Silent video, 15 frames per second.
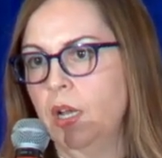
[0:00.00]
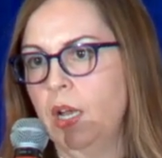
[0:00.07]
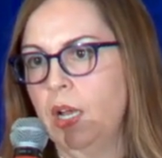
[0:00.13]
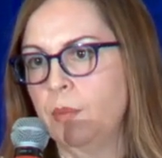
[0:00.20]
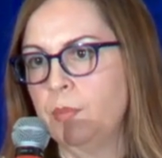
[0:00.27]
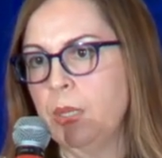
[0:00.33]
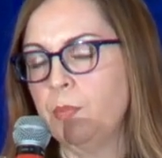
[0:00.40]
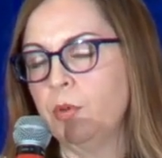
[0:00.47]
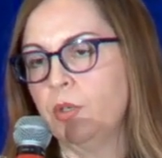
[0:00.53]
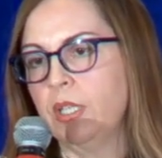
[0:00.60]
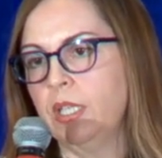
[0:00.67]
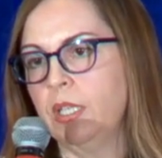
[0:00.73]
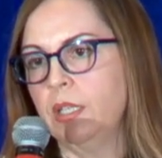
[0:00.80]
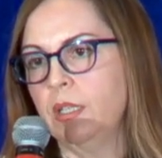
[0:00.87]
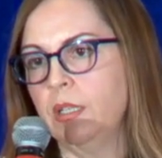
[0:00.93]
uh, people
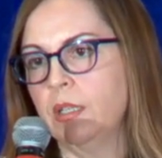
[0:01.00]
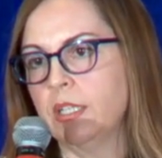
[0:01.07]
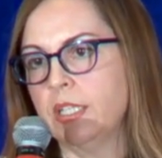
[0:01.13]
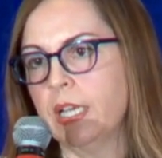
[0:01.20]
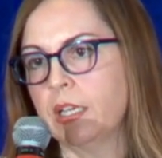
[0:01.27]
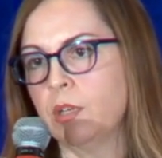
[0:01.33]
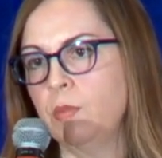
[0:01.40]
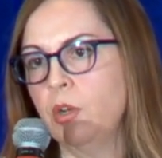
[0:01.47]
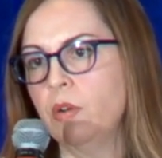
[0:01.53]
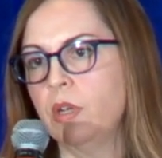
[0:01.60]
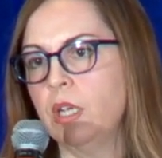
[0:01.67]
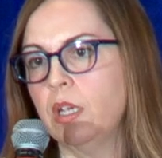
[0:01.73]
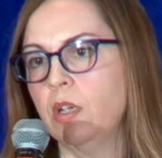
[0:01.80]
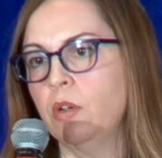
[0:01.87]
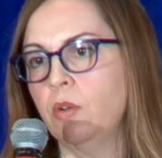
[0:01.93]
in the tech
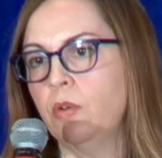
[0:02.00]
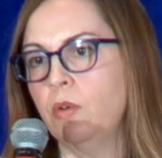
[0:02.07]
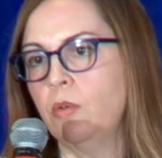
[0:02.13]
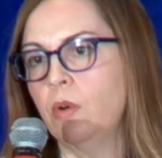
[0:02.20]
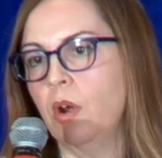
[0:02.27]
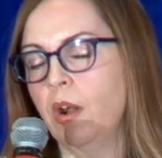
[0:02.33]
community who